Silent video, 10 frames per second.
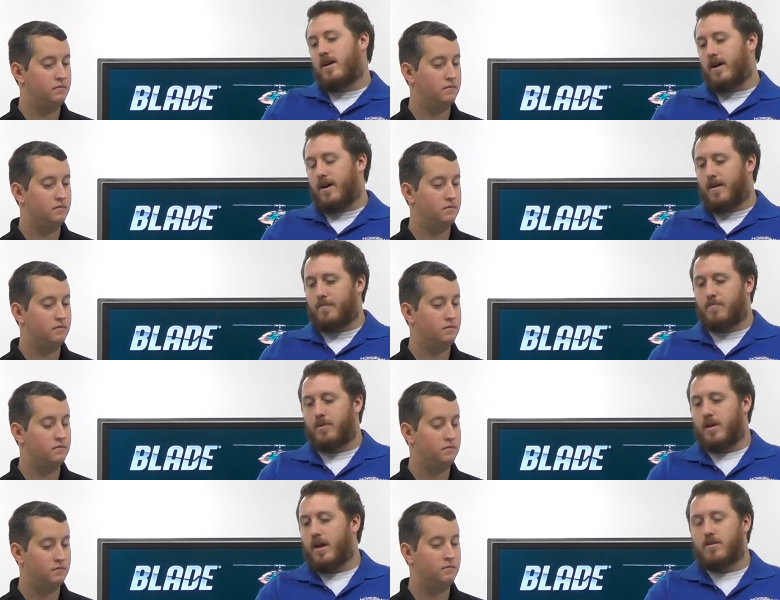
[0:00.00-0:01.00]
Speaker 1: Um,
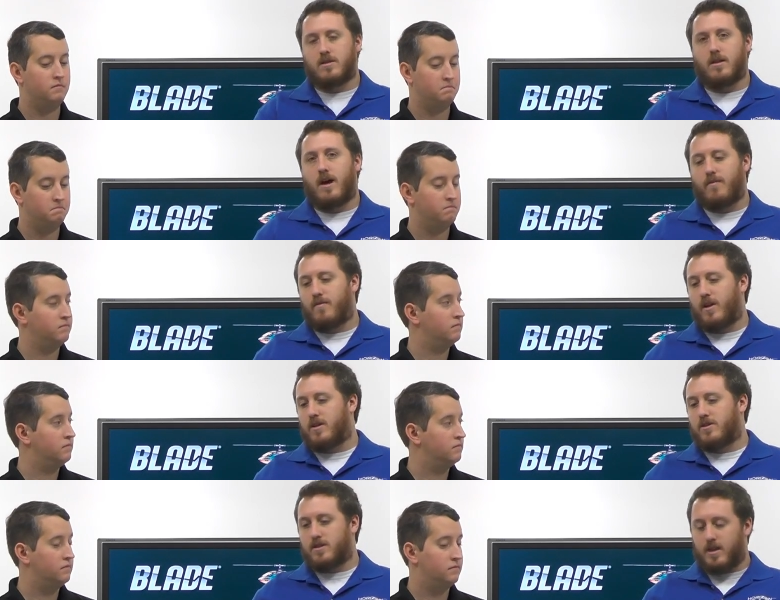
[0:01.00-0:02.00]
but yeah, there's a lot of
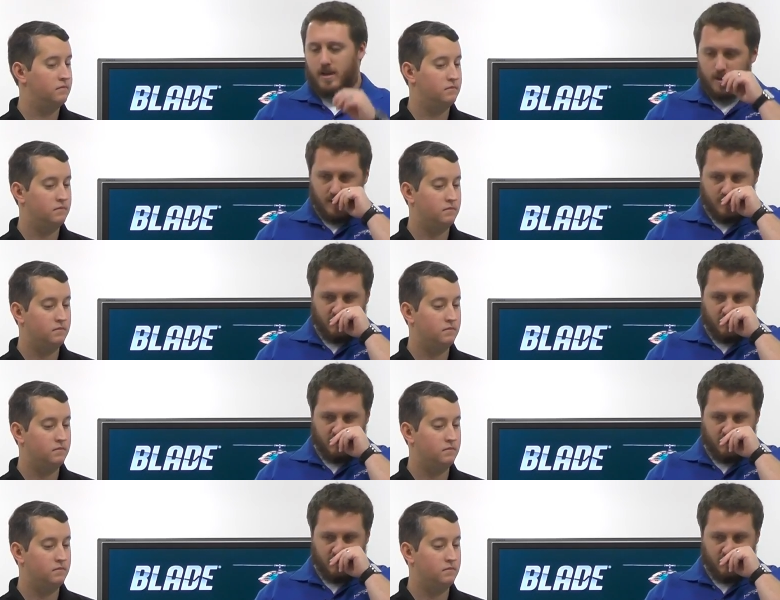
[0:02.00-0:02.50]
advantages, and it